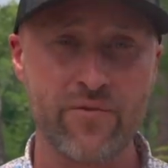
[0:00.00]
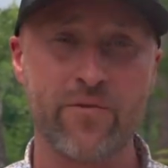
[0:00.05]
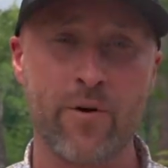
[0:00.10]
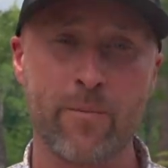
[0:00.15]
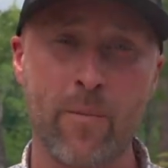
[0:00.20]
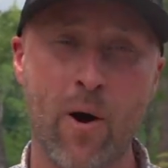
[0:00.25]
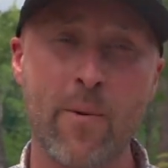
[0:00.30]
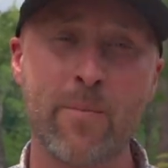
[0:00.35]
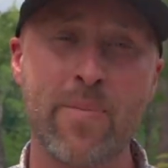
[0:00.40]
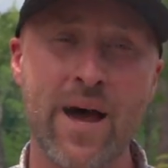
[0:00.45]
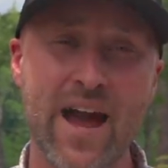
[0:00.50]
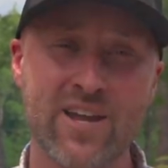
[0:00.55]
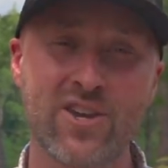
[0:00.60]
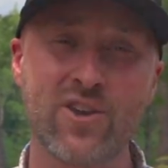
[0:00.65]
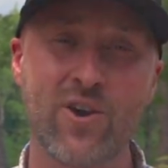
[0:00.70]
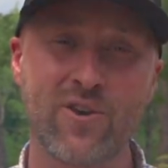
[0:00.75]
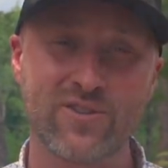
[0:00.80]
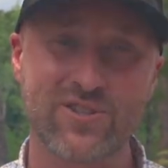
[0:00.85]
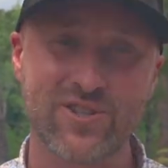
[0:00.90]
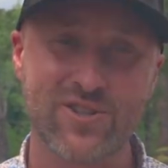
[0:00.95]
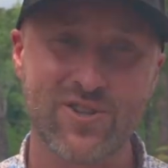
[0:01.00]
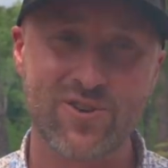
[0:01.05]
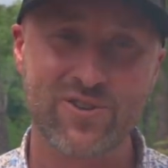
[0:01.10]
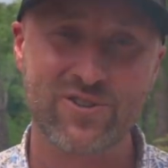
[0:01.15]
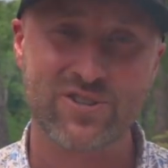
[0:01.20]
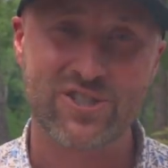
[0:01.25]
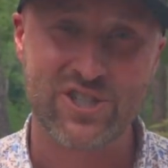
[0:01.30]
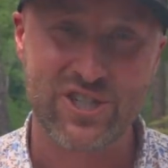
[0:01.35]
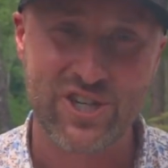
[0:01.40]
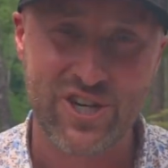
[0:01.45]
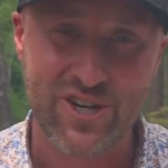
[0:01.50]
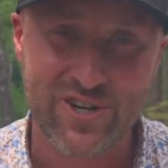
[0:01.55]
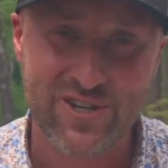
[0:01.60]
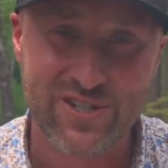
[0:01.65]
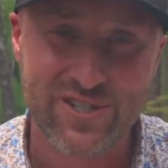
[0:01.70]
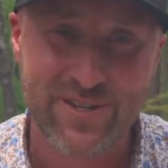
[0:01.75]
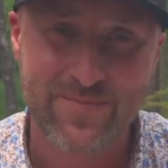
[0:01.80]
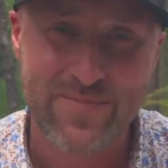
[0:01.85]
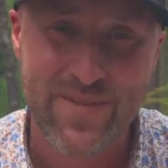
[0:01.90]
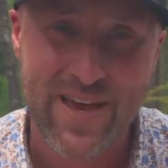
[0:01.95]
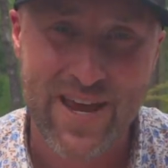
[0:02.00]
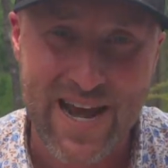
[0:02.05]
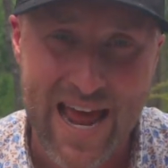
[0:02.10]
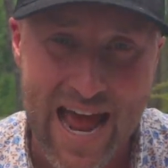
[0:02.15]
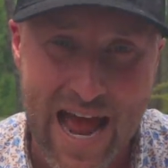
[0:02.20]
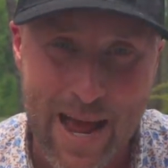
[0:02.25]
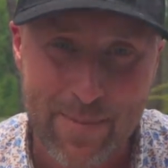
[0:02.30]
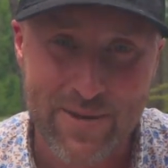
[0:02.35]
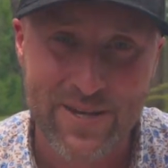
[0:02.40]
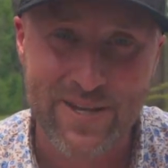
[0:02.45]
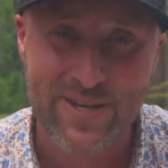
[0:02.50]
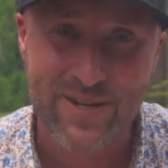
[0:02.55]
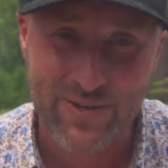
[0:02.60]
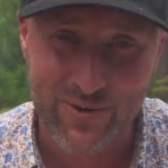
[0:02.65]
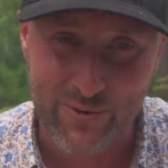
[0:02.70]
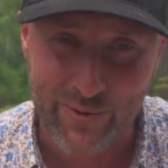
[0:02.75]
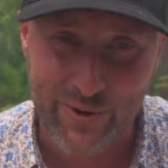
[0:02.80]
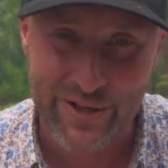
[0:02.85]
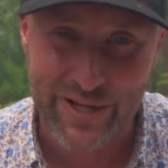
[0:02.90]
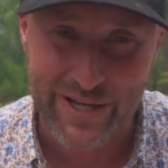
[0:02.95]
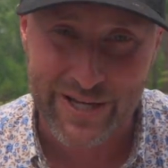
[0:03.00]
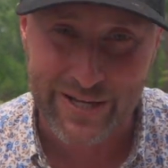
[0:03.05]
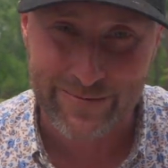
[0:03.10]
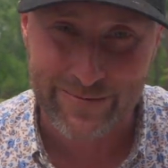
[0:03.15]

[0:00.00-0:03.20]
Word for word: From our backyard to yours, cheers and happy grilling.